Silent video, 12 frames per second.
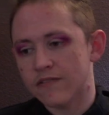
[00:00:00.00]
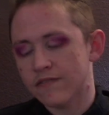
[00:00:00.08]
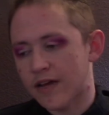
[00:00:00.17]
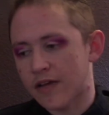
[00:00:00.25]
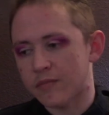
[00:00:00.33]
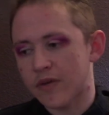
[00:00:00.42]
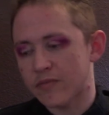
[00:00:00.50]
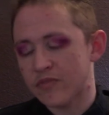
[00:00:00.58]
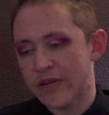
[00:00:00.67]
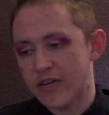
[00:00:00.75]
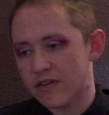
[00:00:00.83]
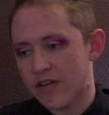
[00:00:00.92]
I'm
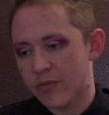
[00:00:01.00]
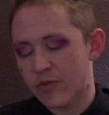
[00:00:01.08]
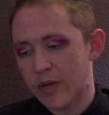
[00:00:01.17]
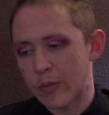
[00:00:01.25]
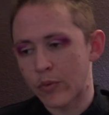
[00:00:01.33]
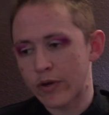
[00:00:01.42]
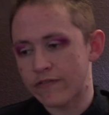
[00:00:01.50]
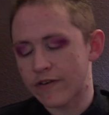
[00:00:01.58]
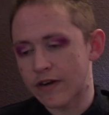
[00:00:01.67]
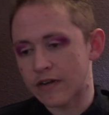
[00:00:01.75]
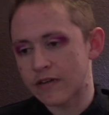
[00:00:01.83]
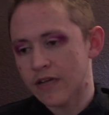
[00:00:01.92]
spending time with my
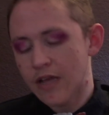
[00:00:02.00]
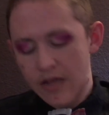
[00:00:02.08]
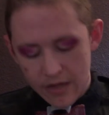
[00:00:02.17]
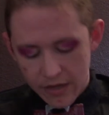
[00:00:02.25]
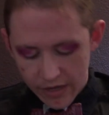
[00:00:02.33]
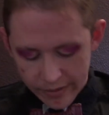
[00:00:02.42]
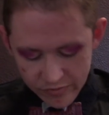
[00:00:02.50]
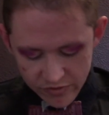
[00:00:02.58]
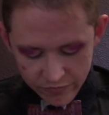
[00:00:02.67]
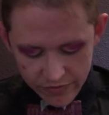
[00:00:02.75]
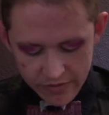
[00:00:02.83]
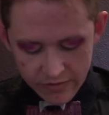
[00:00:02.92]
boyfriend. I'm just
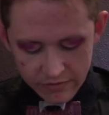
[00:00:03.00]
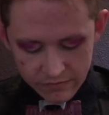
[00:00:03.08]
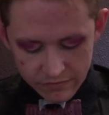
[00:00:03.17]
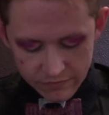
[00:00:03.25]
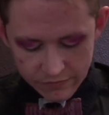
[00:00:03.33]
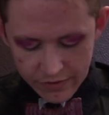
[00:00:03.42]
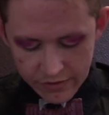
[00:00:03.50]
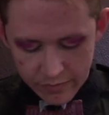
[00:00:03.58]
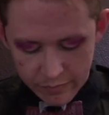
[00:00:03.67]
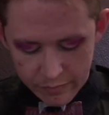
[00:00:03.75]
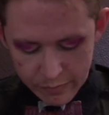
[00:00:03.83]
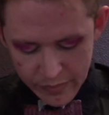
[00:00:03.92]
very,
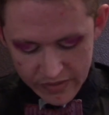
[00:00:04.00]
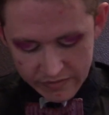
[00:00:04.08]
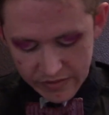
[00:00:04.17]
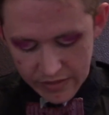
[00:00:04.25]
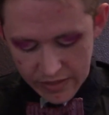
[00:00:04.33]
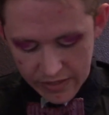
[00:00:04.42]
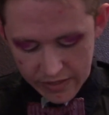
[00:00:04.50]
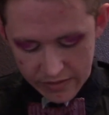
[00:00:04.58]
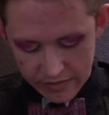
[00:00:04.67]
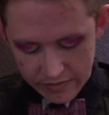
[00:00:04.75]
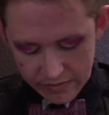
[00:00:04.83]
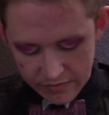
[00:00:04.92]
very busy,
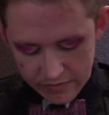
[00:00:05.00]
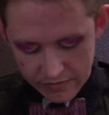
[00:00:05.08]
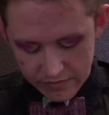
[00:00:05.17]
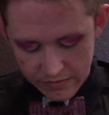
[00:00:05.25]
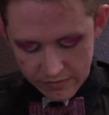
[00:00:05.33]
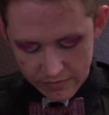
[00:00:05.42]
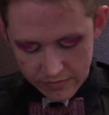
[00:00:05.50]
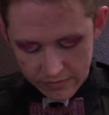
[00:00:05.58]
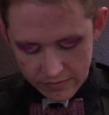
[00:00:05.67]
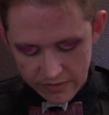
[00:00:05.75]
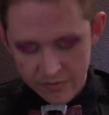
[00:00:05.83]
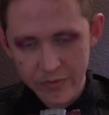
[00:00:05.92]
and it's
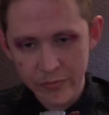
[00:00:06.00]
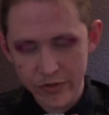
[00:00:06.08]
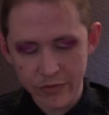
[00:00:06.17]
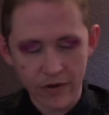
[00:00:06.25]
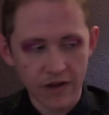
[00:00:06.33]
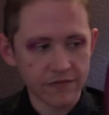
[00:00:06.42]
been pretty rough.